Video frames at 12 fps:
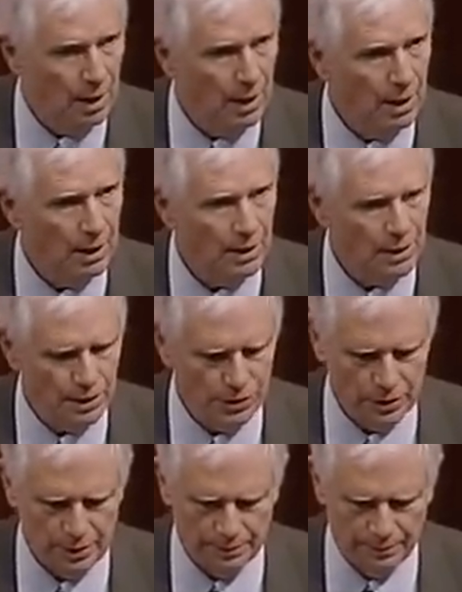In
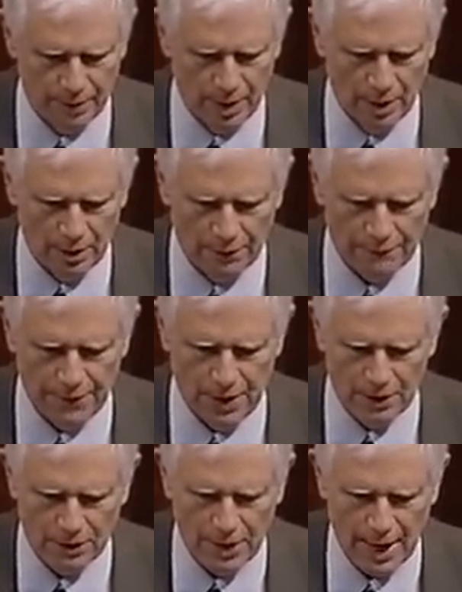addition, the
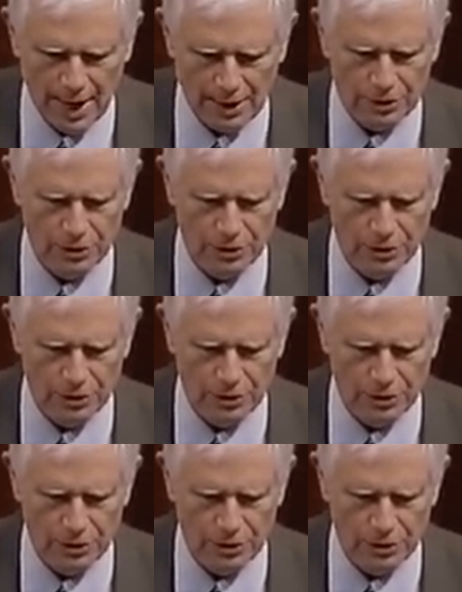Fair Tax